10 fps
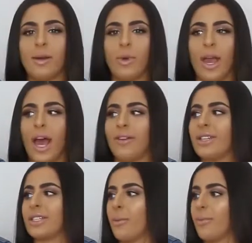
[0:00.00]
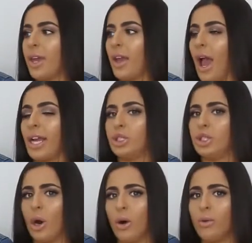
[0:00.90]
Next item we have is something
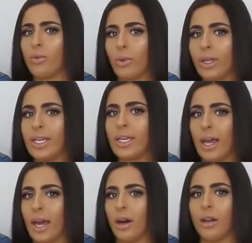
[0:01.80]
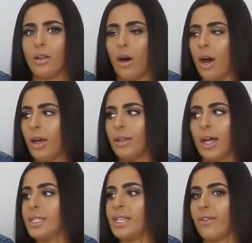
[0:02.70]
I don't really get a
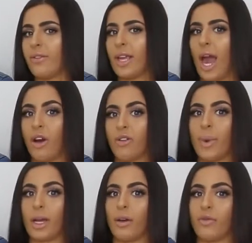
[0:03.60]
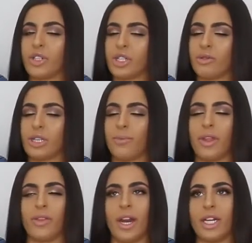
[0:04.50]
lot. This is definitely out of my comfort
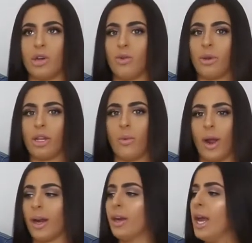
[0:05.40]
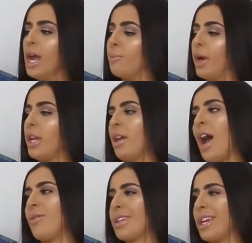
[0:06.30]
zone, something that I don't really wear,
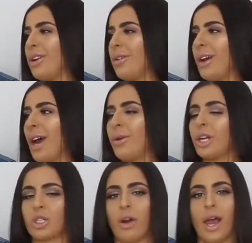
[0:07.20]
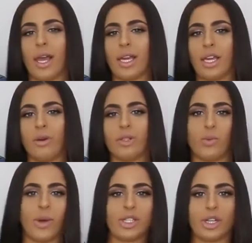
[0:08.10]
but I was like, you know what? I want to try
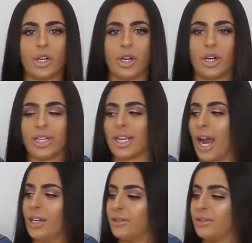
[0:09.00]
it. You know, it's winter.